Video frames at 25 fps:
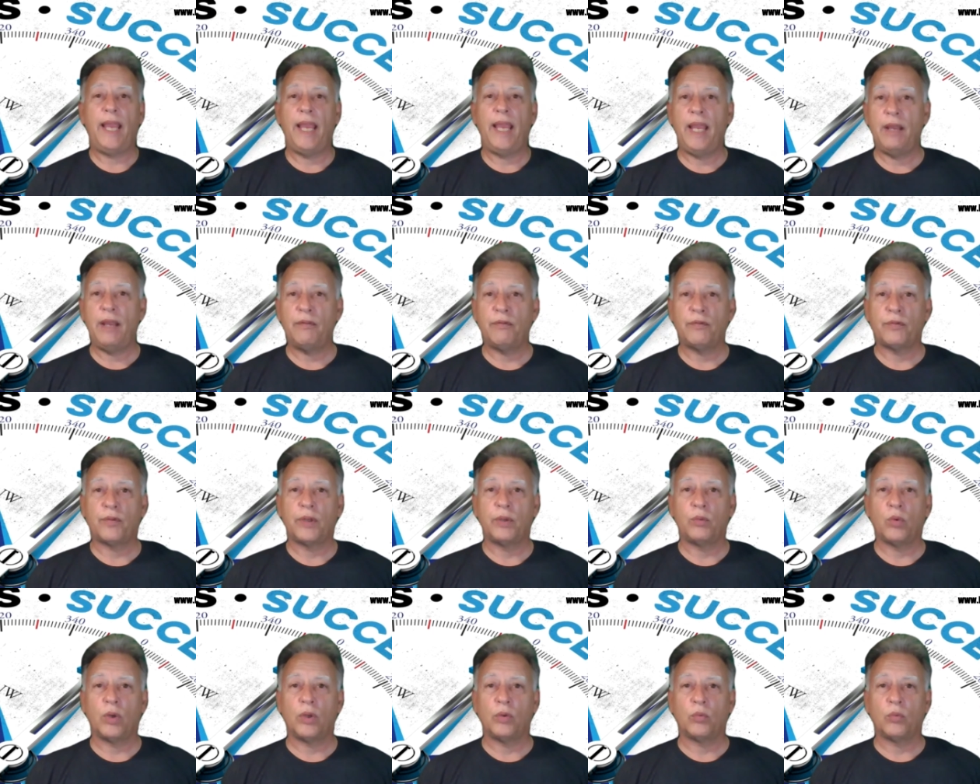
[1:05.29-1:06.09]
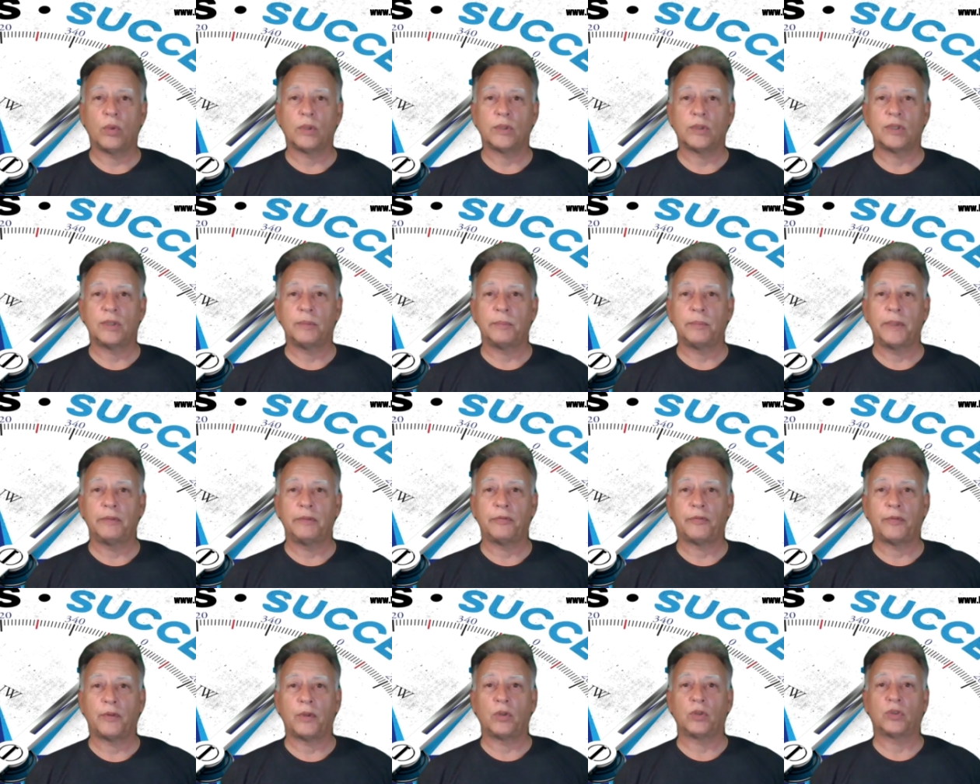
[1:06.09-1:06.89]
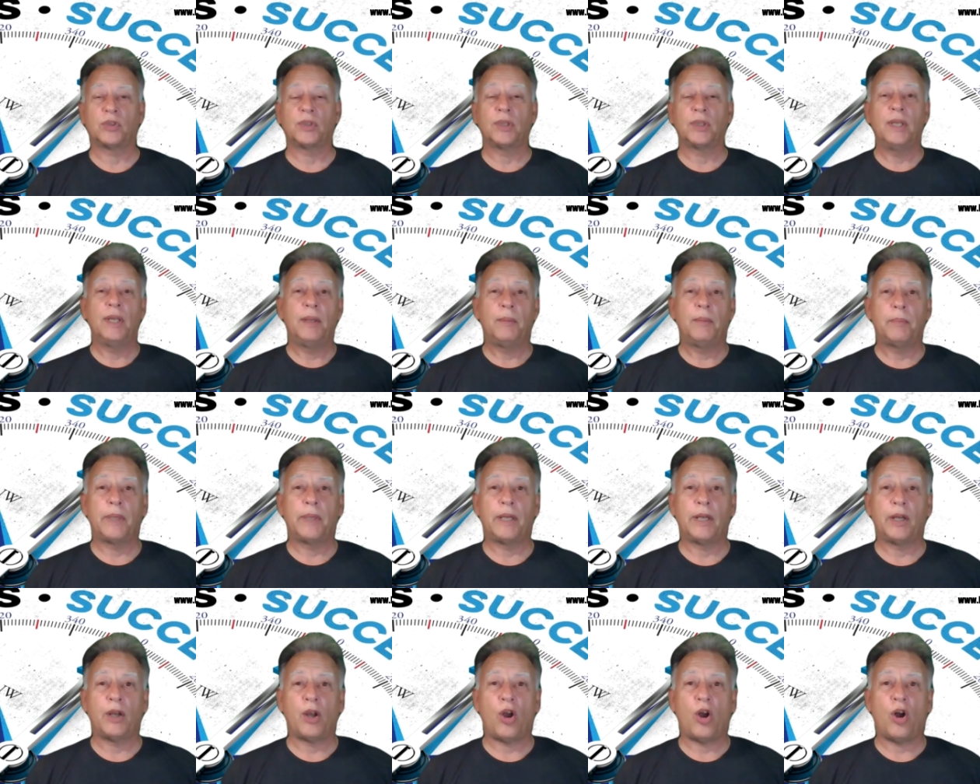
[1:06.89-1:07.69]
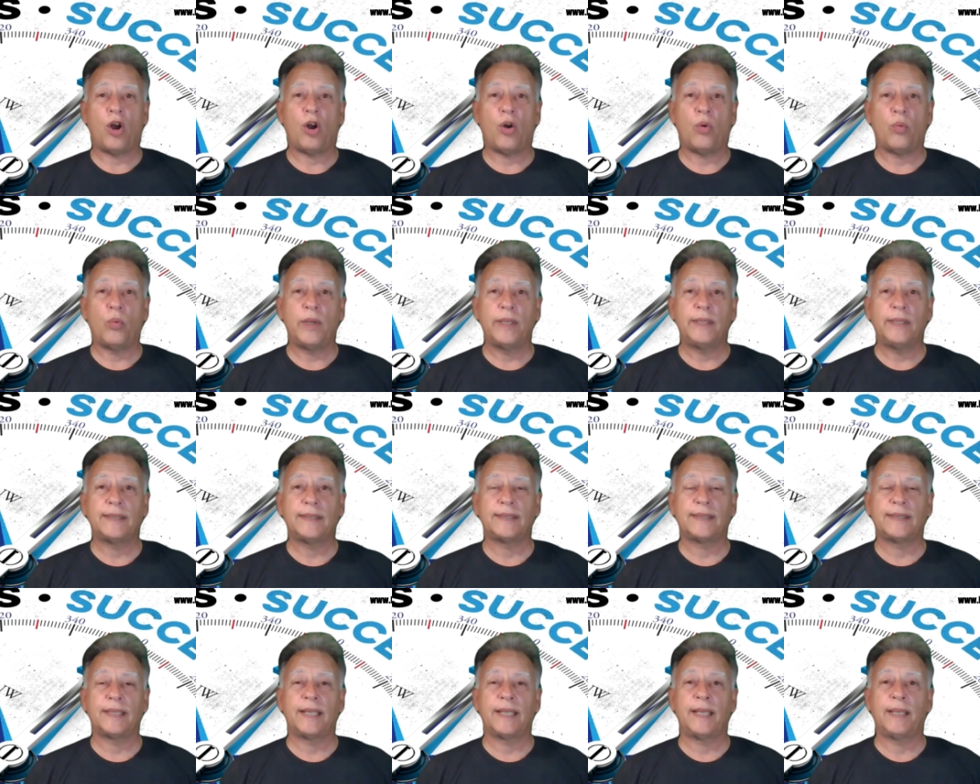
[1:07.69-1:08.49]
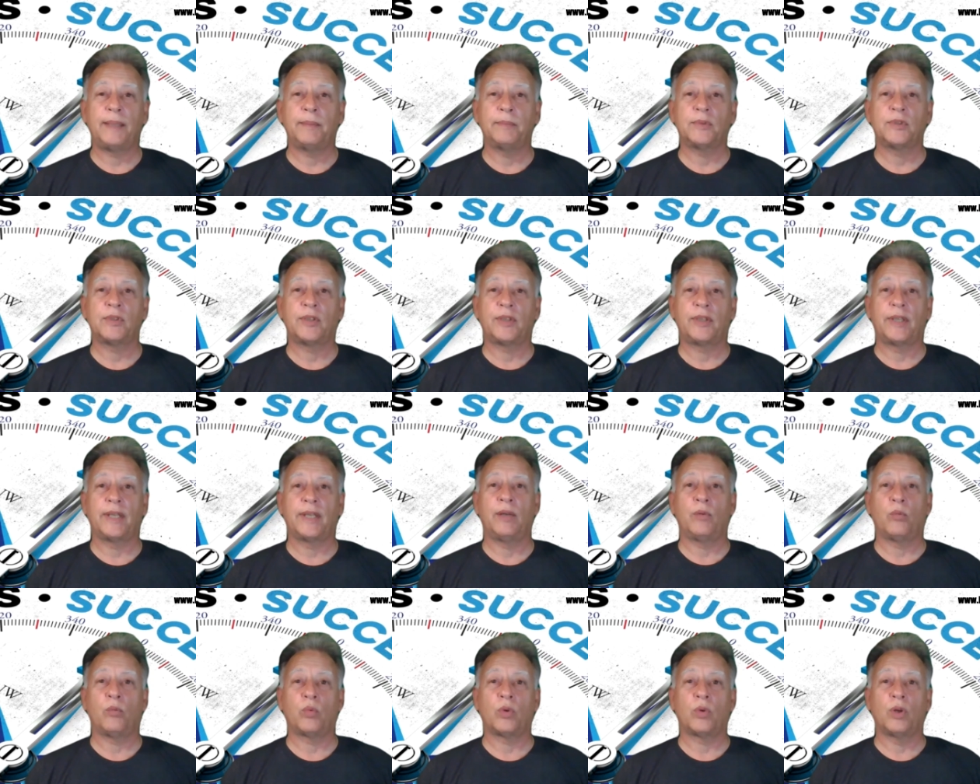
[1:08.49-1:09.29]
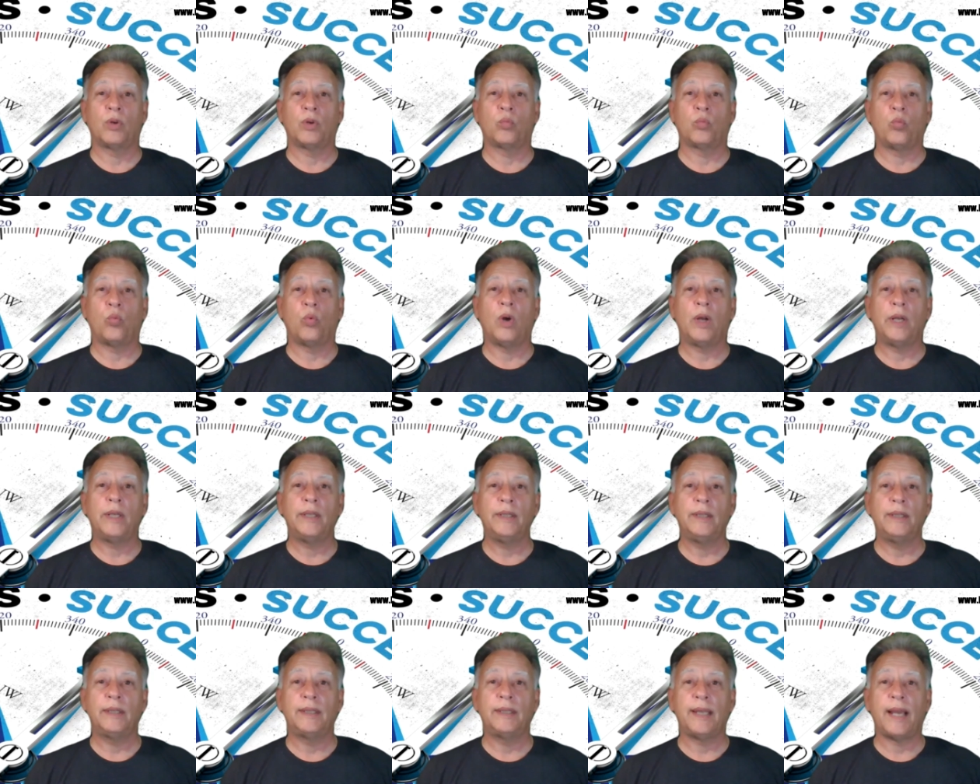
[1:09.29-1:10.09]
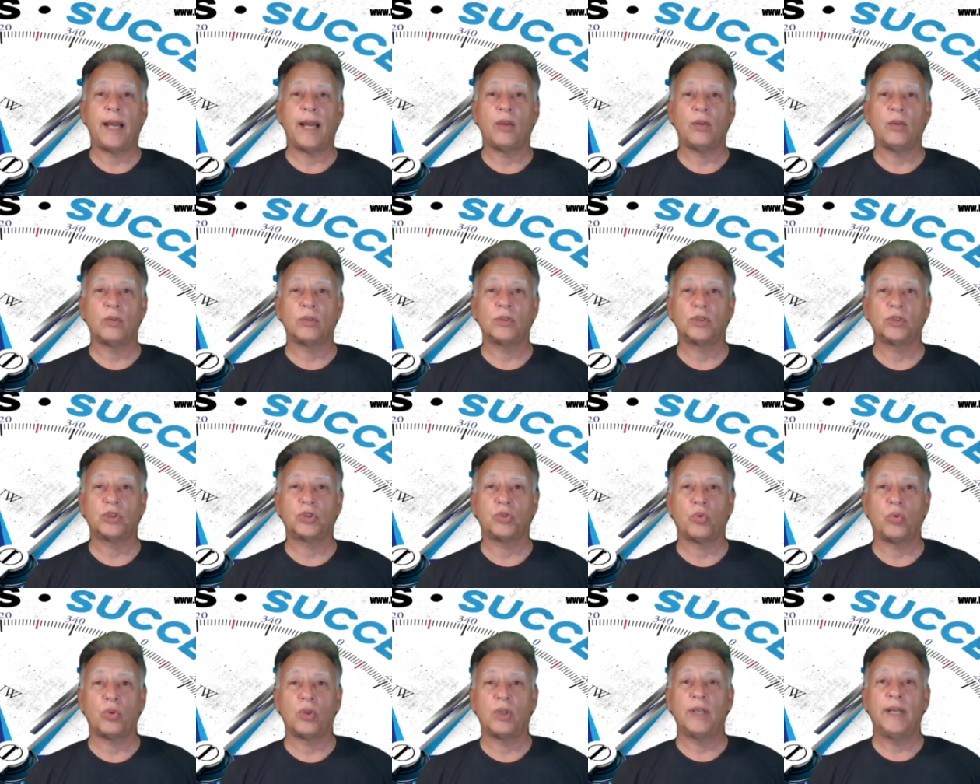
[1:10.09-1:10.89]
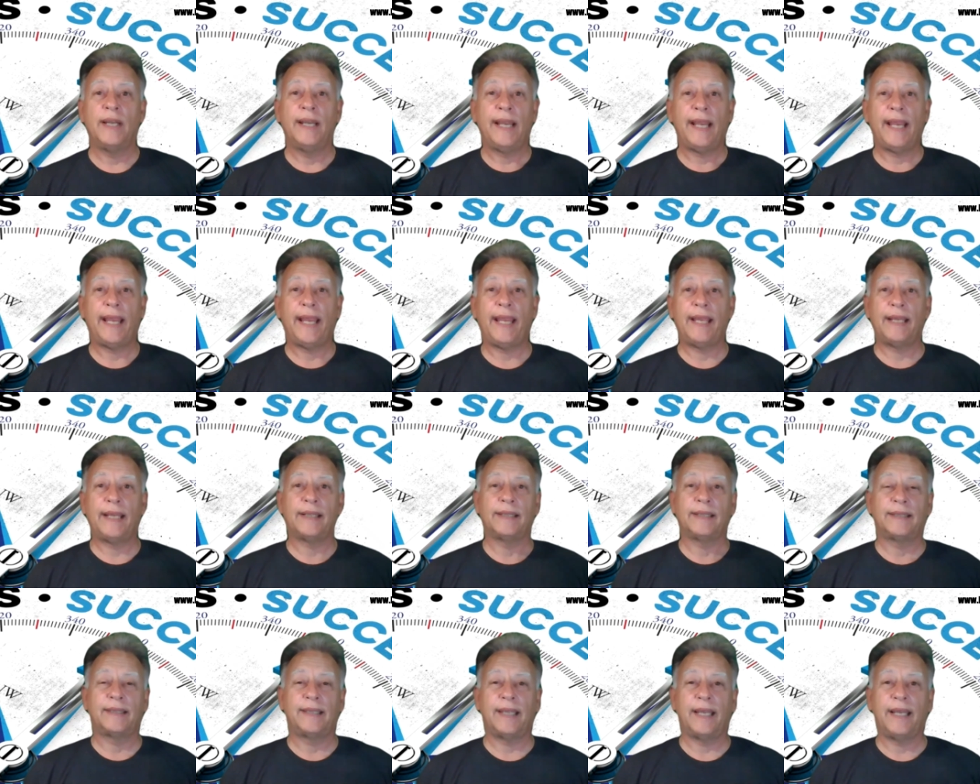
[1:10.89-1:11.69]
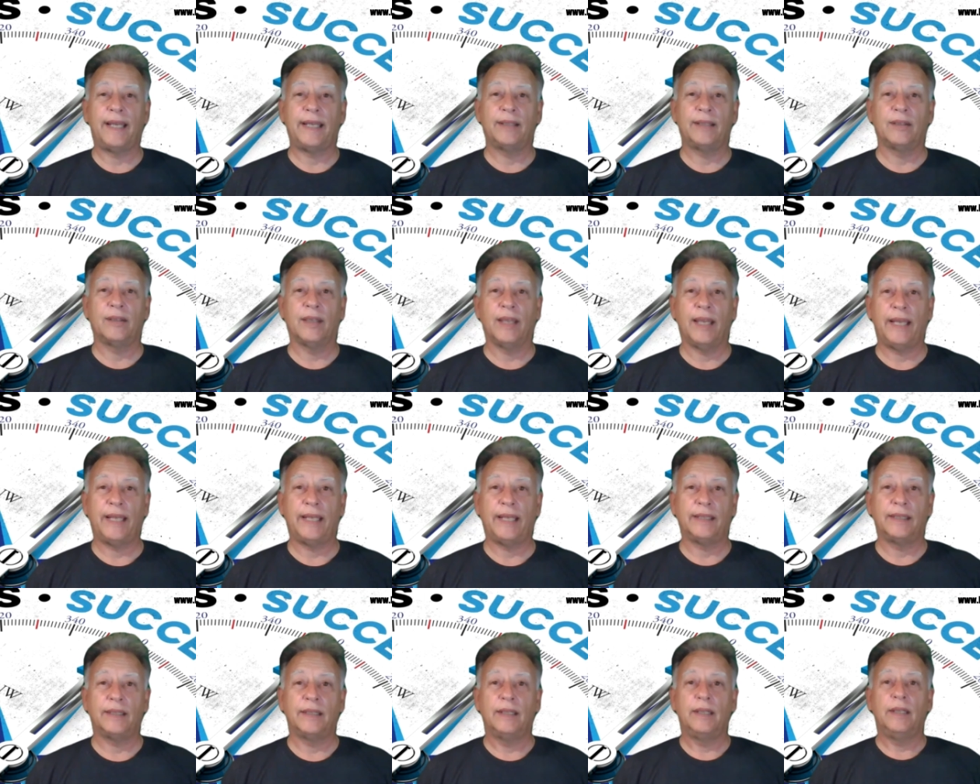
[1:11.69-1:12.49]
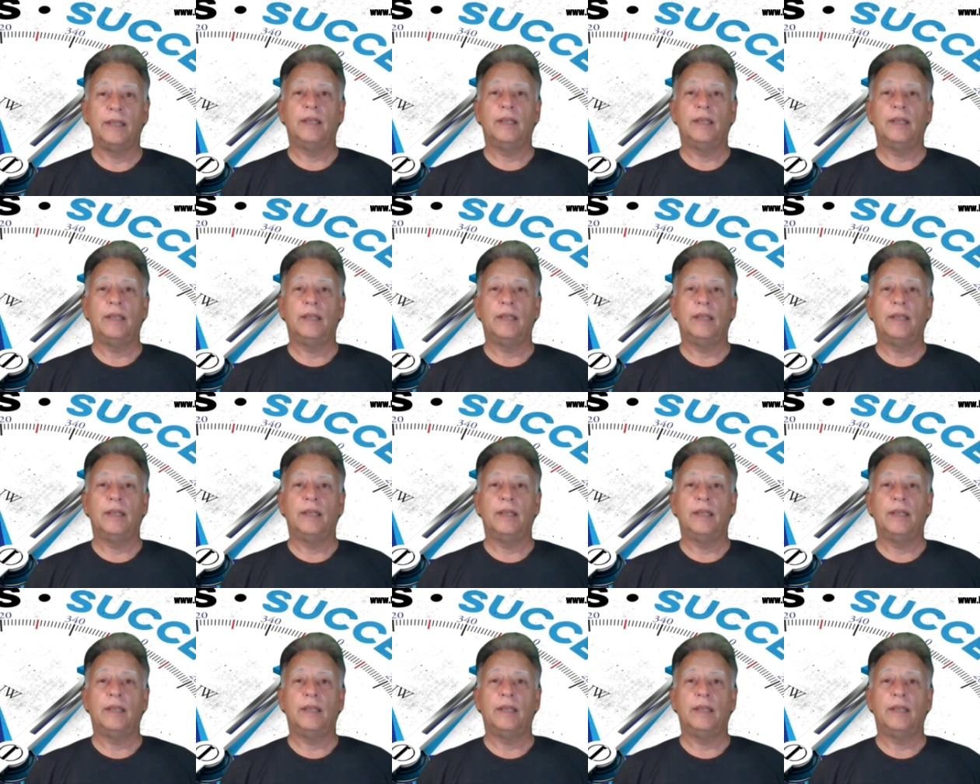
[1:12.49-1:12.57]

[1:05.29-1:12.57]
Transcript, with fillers: Everyone wants to be first, but it always seems that we're $1 short and a day late.